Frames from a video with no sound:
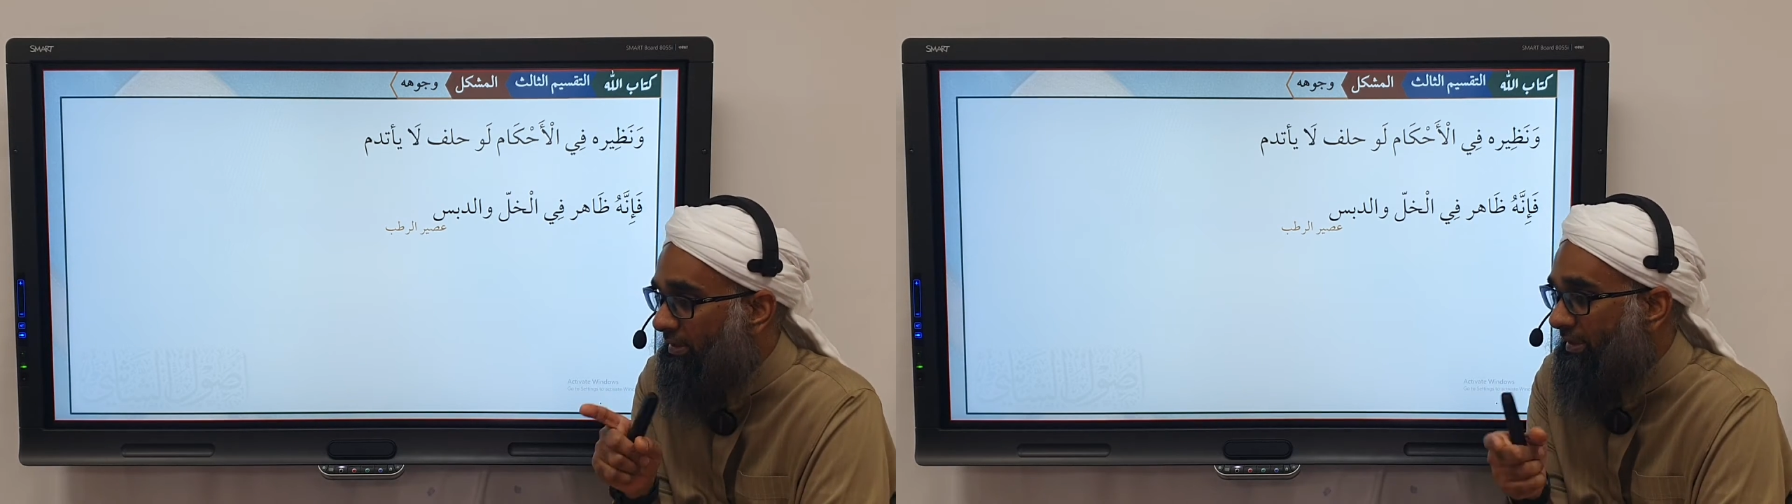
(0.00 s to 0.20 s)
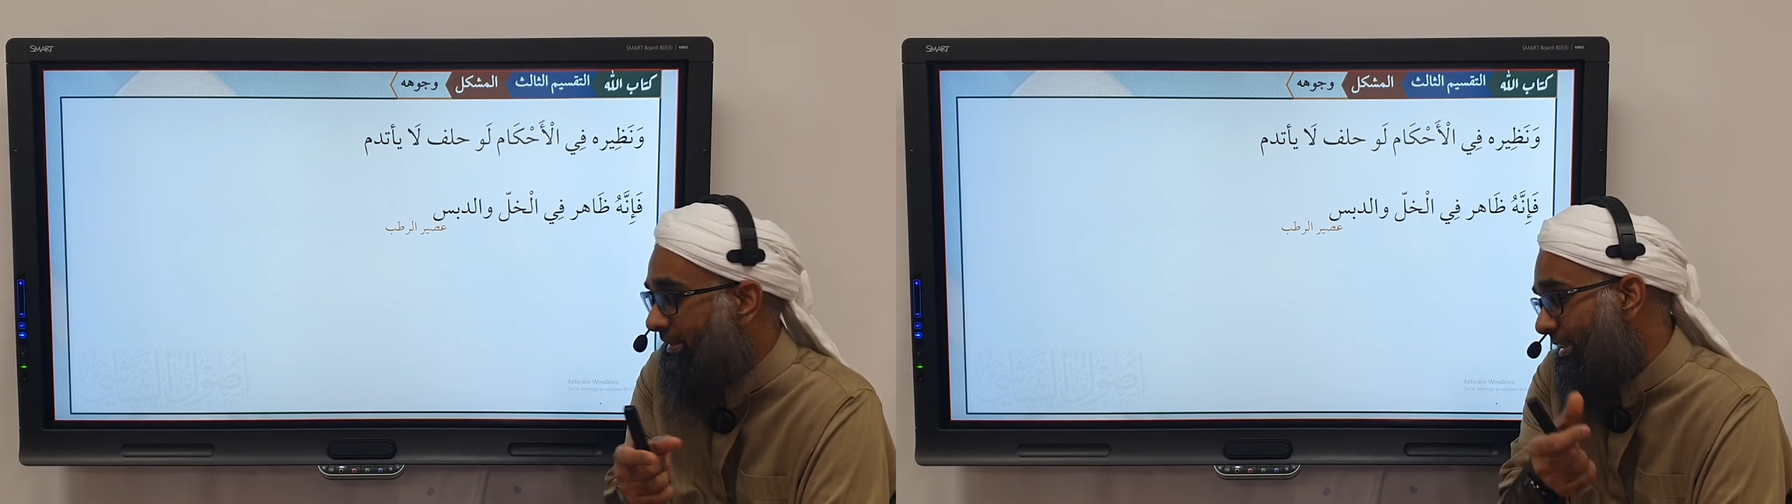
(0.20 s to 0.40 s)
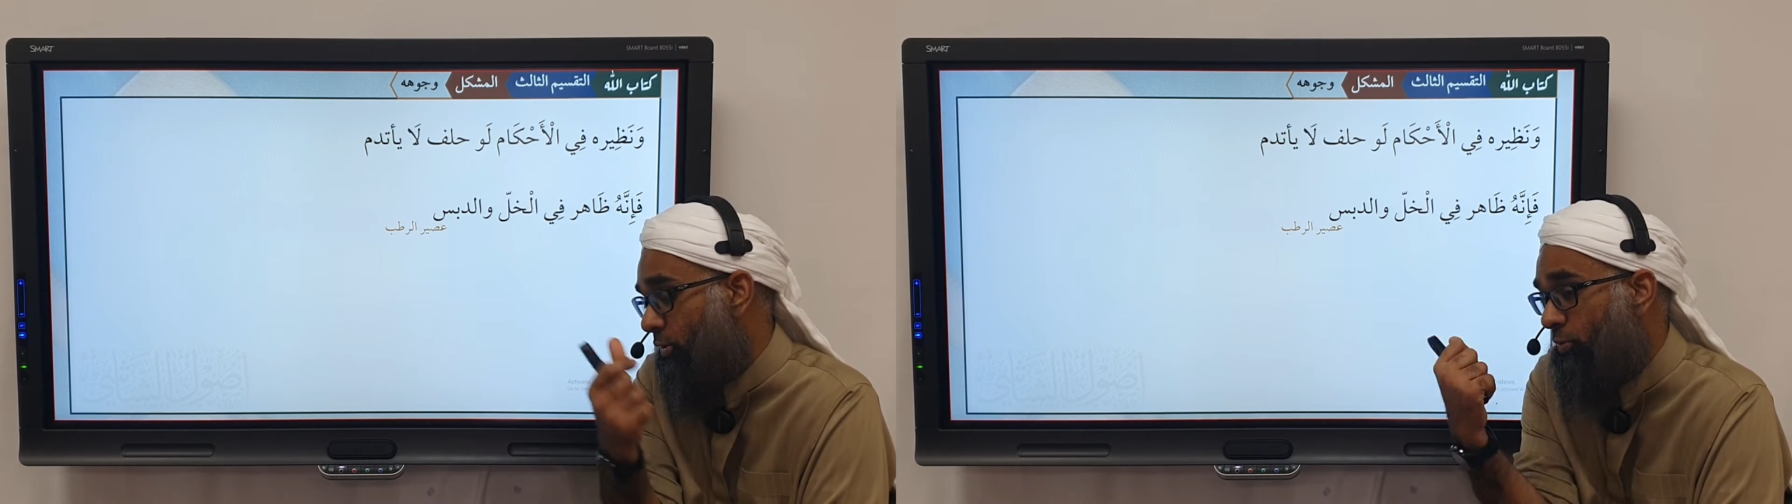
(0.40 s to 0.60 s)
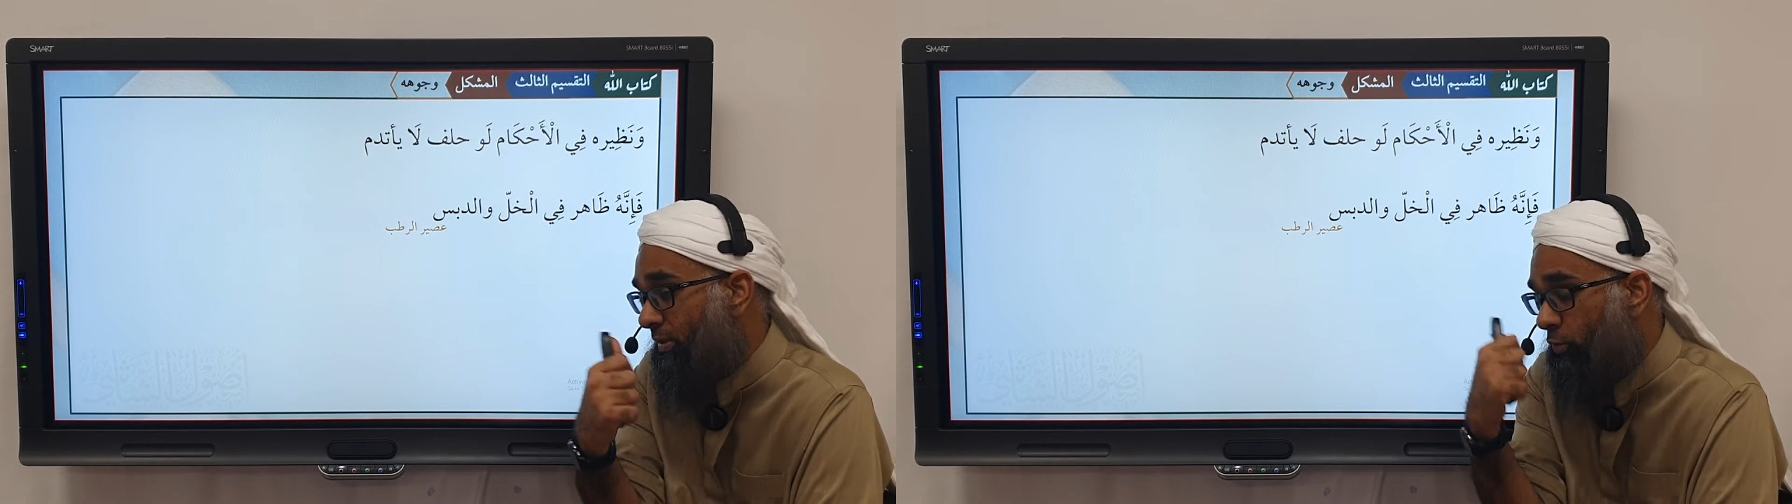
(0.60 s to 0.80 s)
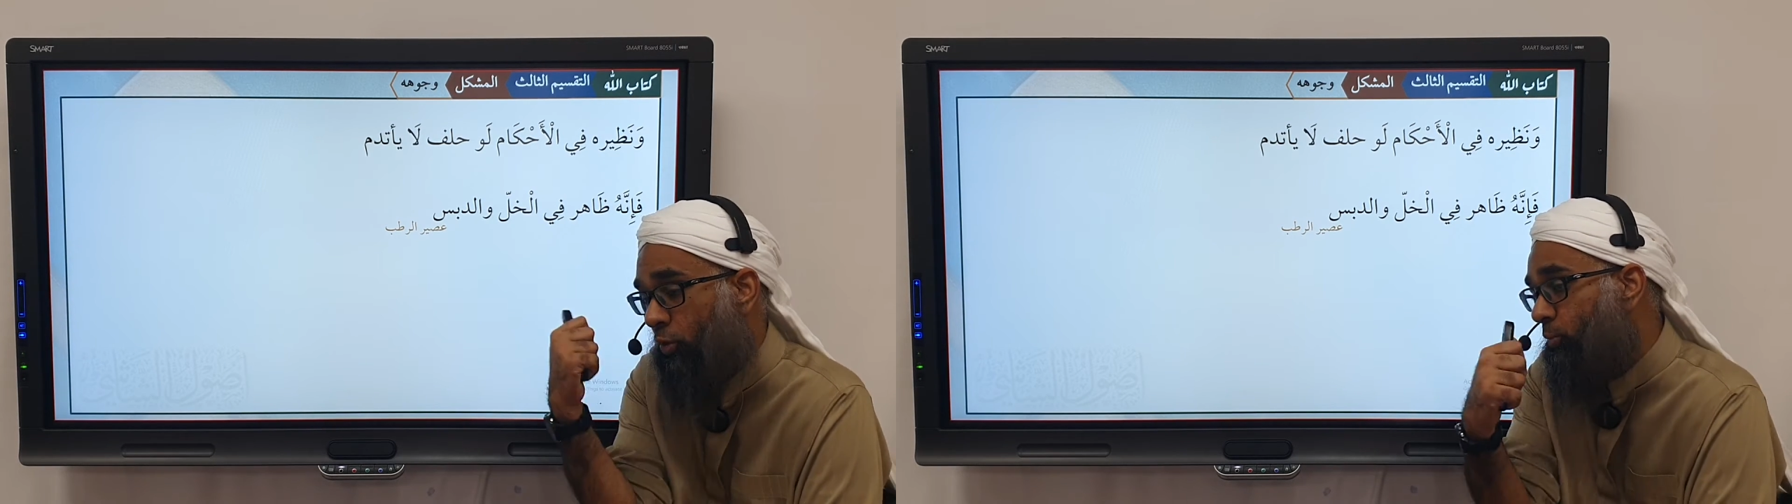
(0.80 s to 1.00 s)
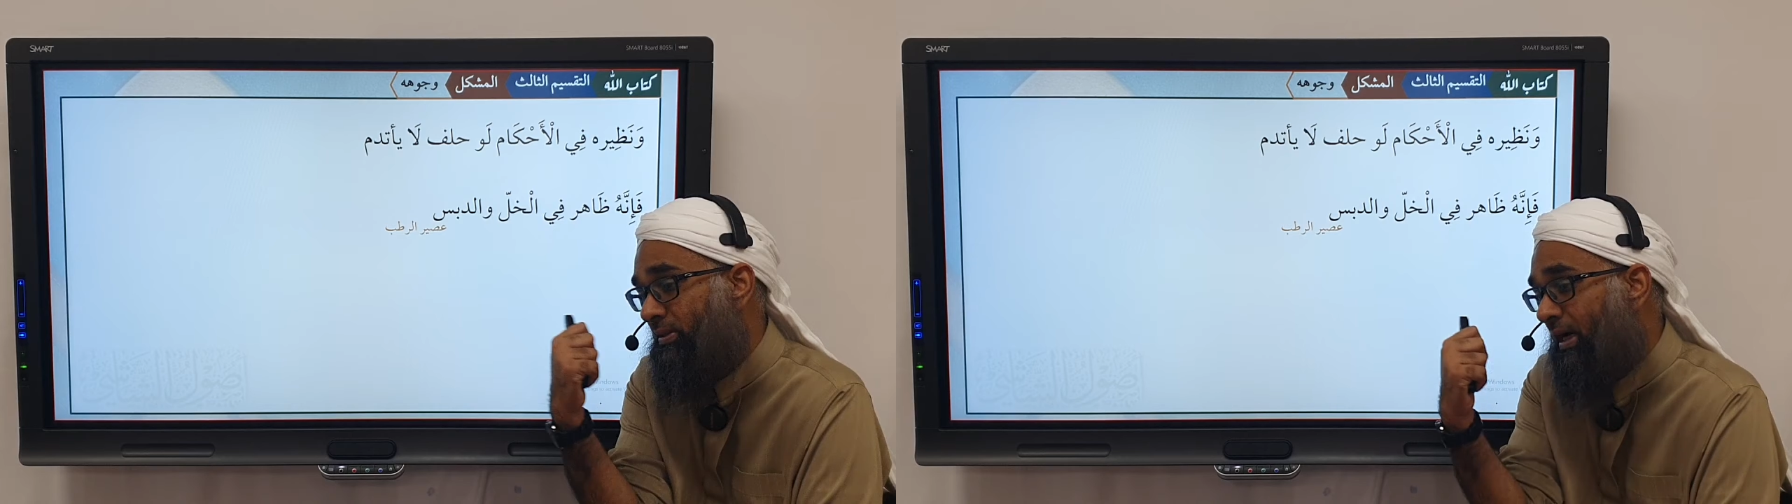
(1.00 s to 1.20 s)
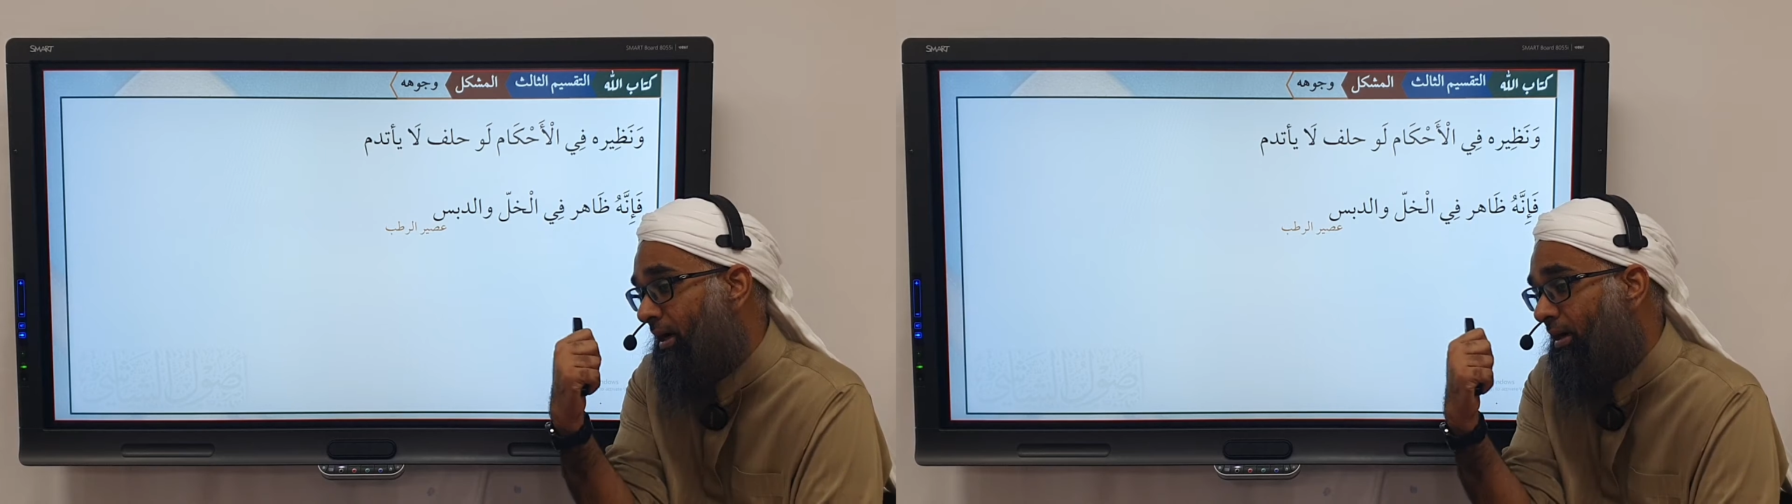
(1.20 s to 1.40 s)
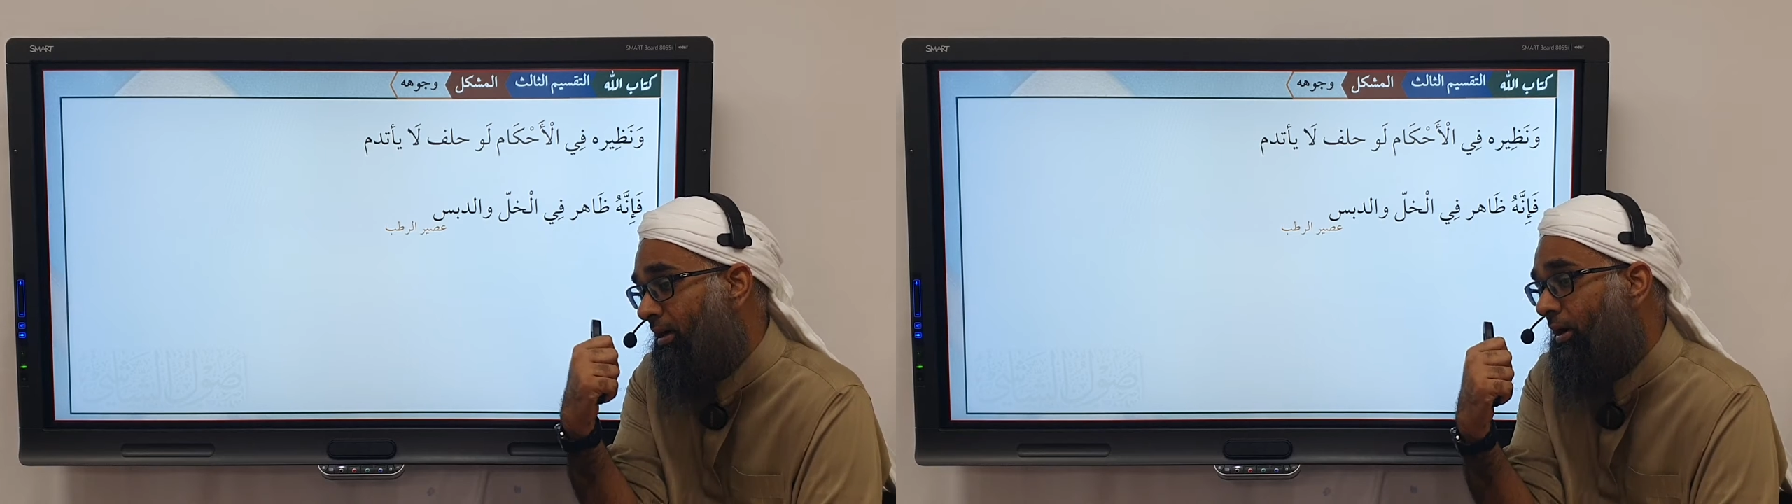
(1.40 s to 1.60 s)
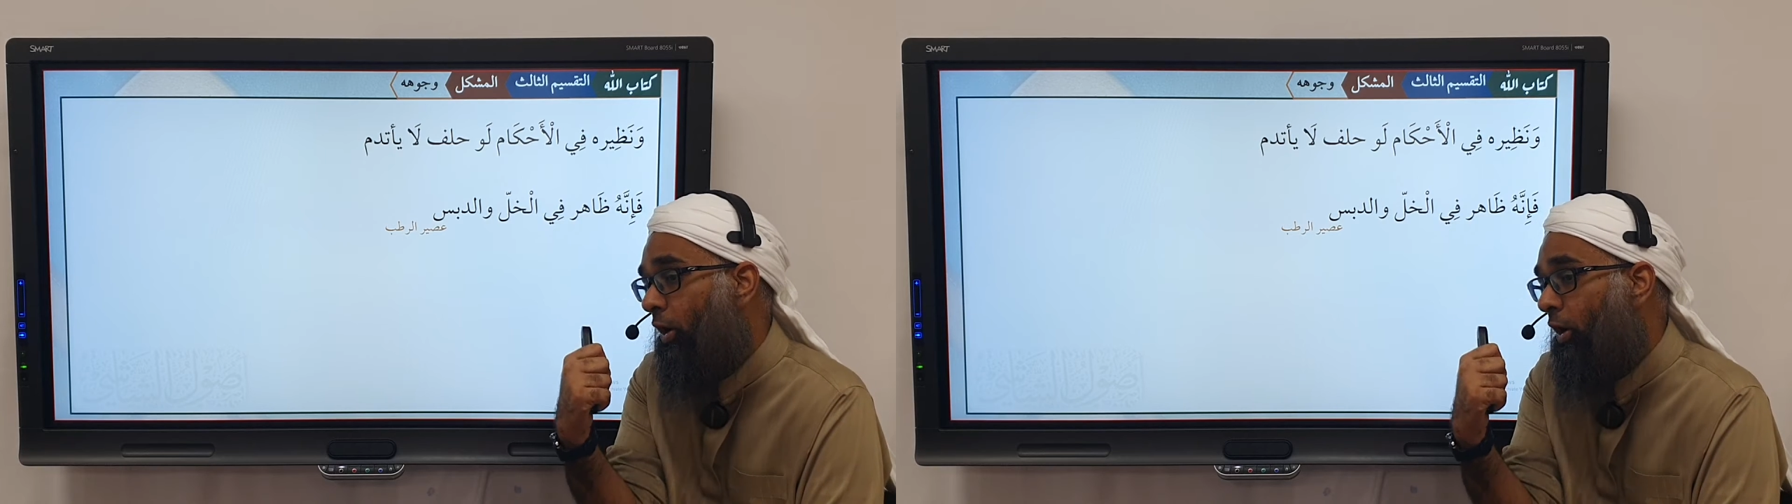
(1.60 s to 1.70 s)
he's using those ones that are